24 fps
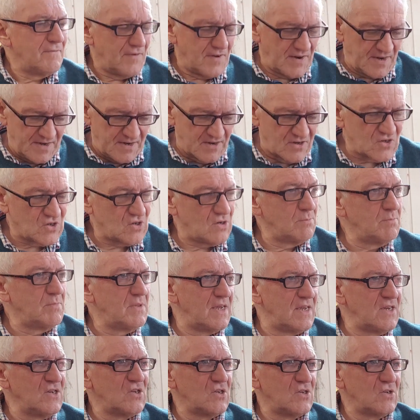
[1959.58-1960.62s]
Finer
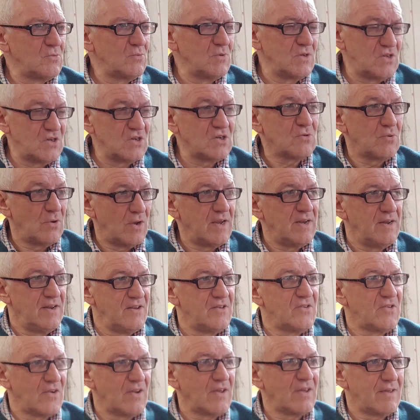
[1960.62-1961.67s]
subtensions, which is quite a
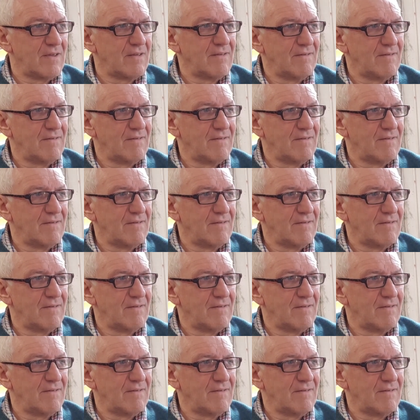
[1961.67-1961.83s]
neat trick.